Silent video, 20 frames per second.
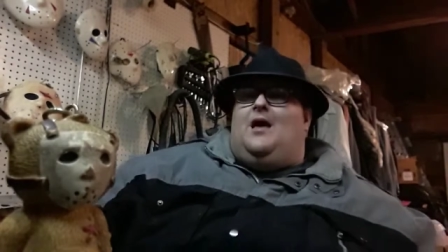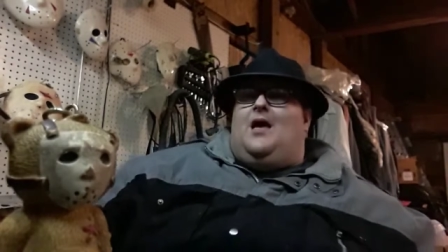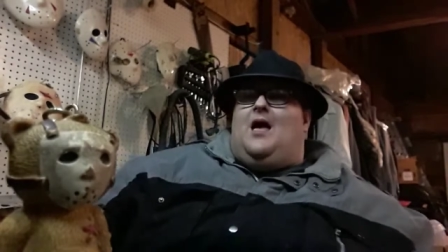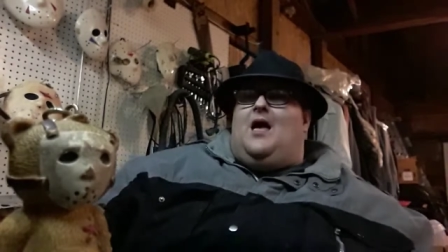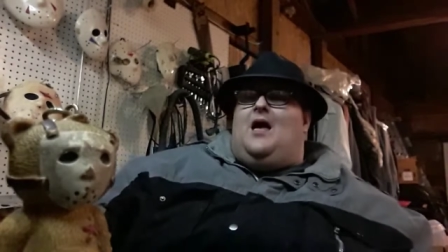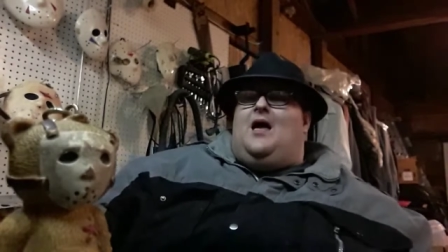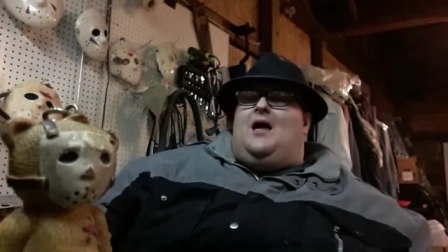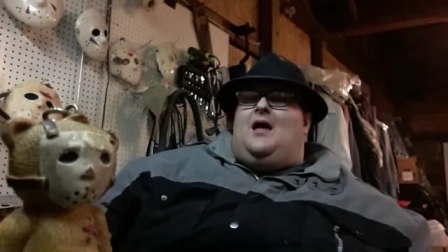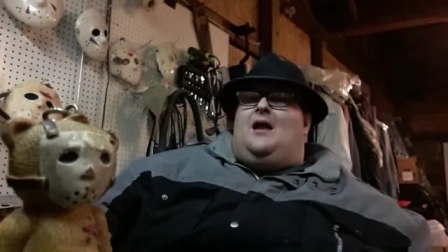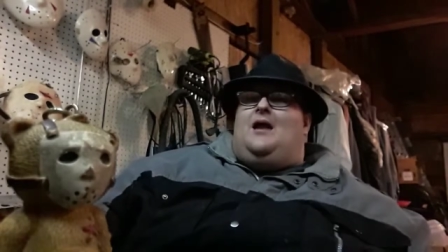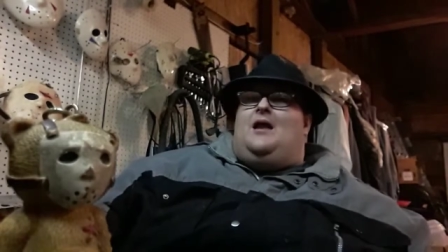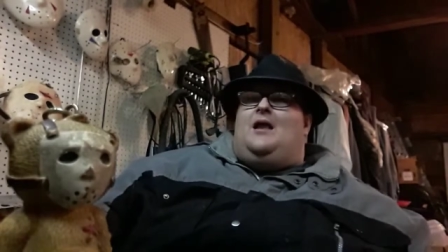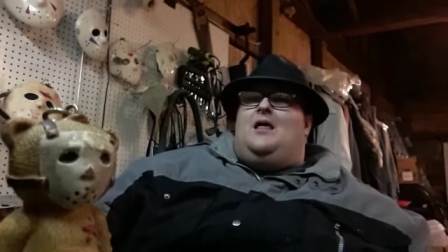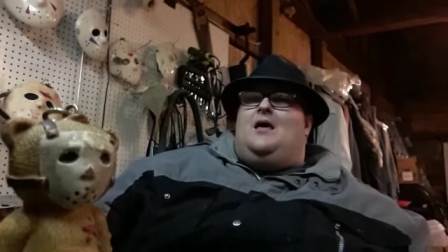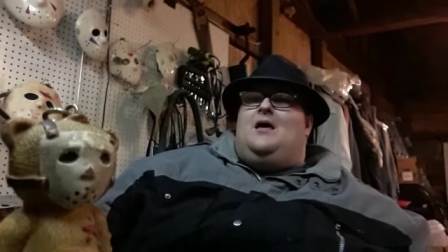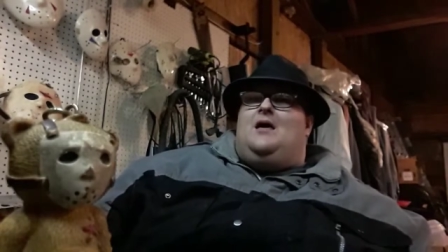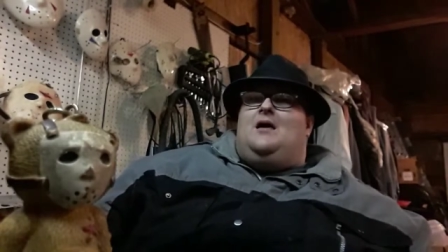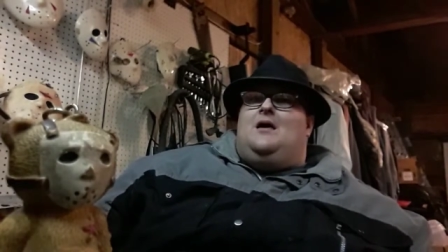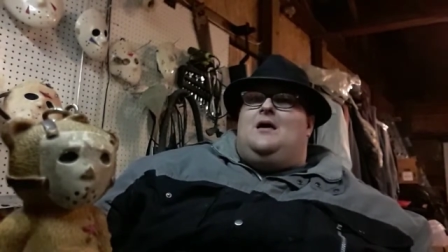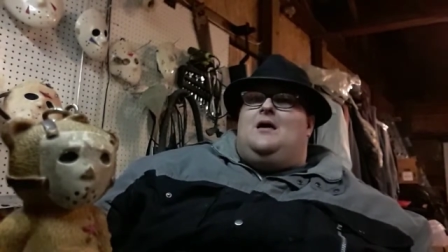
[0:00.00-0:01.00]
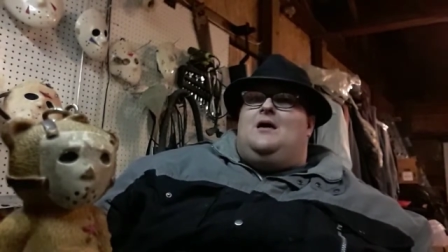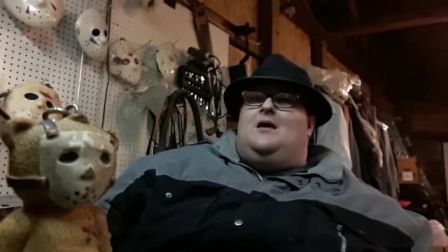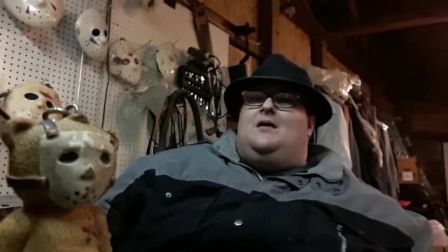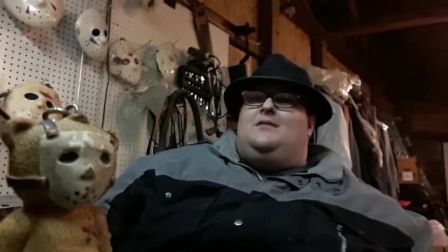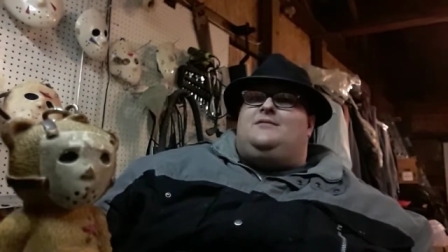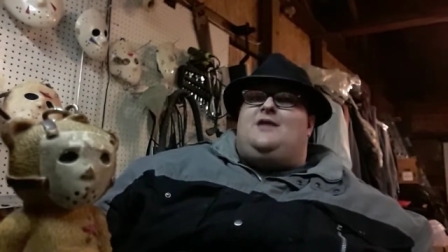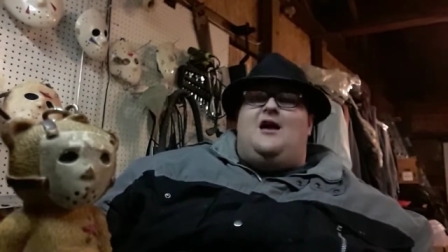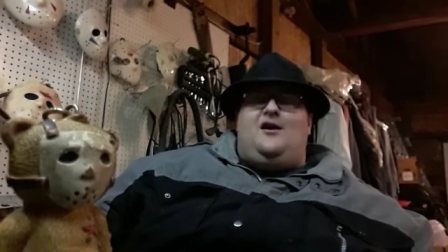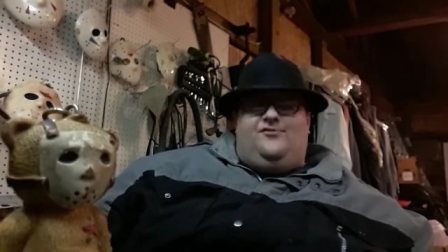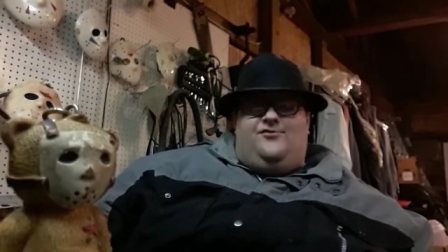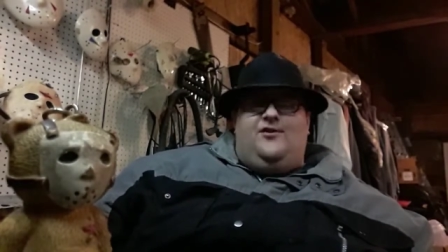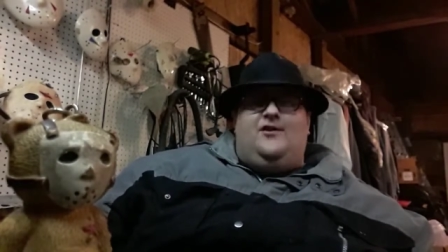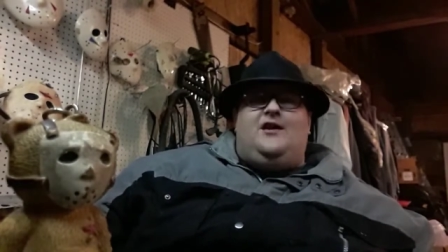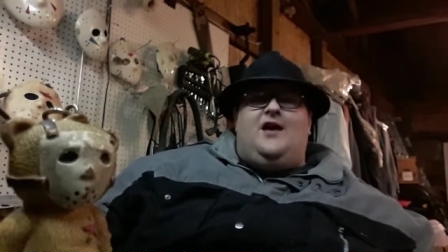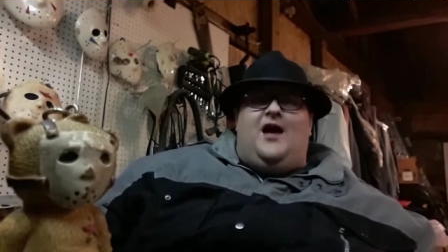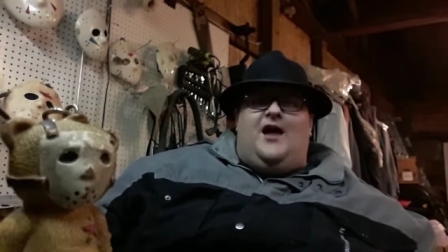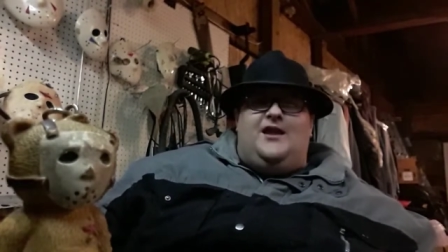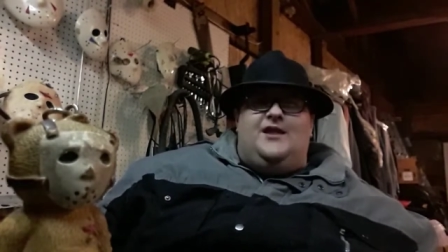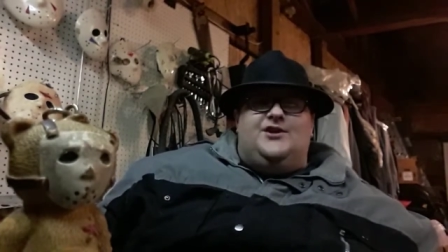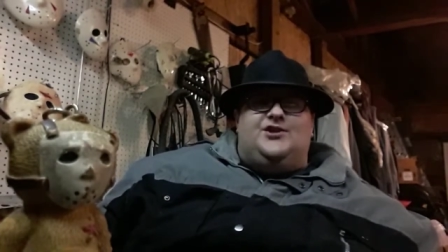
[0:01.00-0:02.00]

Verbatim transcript: And that's the kind